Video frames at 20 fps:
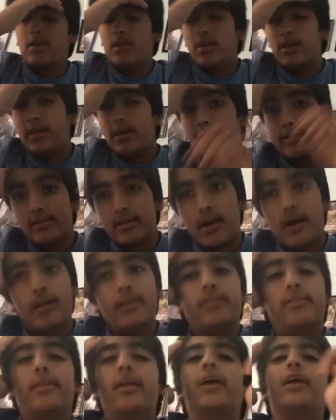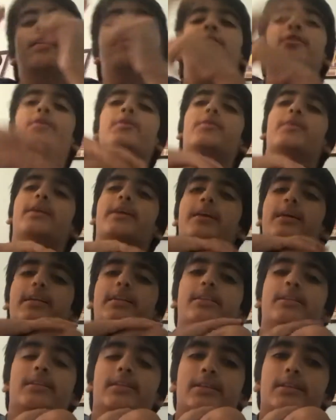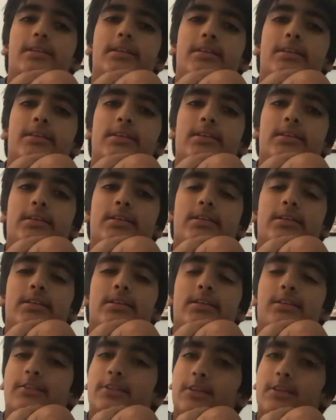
yes, guys, thank you for tuning in. This